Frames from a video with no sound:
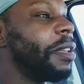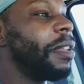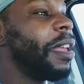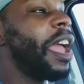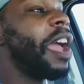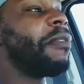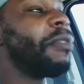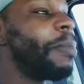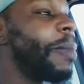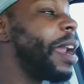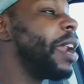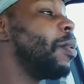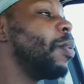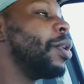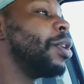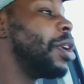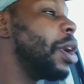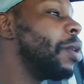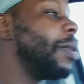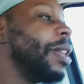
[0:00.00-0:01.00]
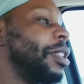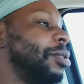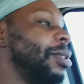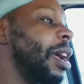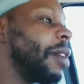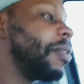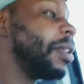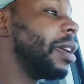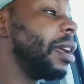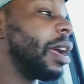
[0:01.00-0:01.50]
everybody will know that you
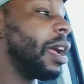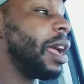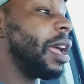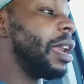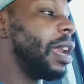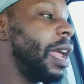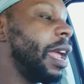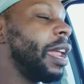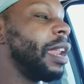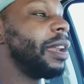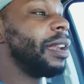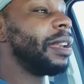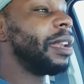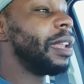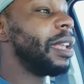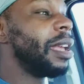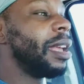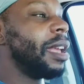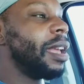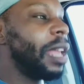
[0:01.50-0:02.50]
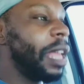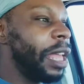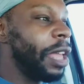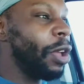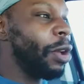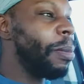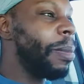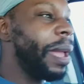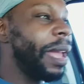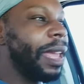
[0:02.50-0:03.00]
have a gun, and
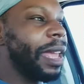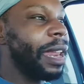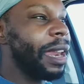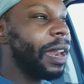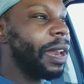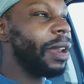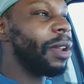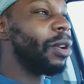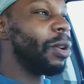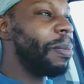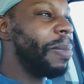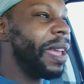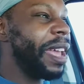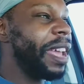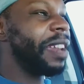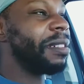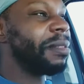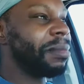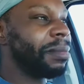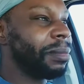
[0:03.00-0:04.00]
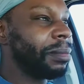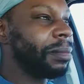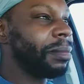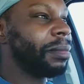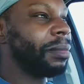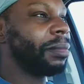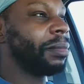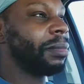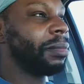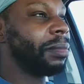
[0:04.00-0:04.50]
it'll make it a little bit,
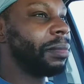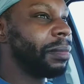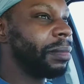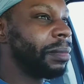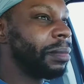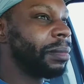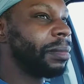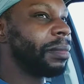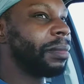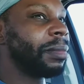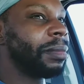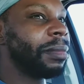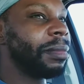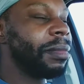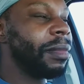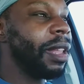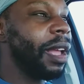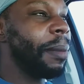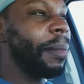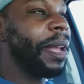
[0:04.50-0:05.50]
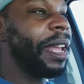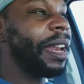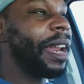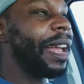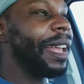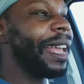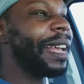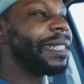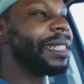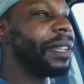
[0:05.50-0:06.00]
I mean, I
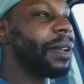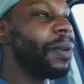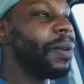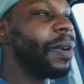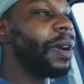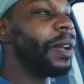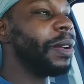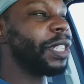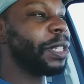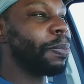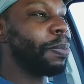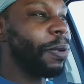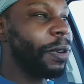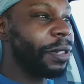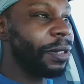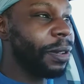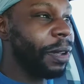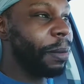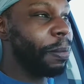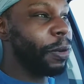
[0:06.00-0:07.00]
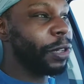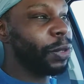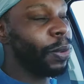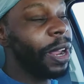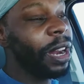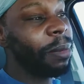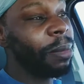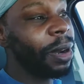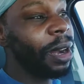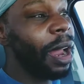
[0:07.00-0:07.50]
guess it was
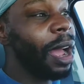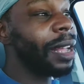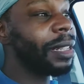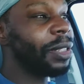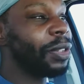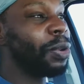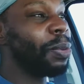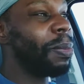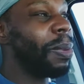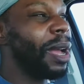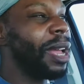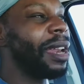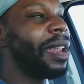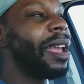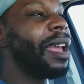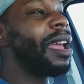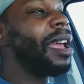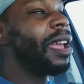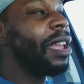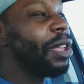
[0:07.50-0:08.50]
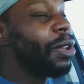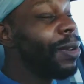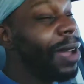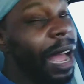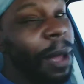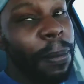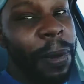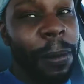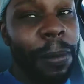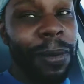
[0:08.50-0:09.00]
persuade them not to, but you
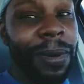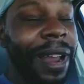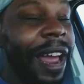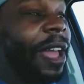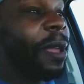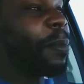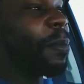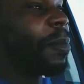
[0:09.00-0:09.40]
got people like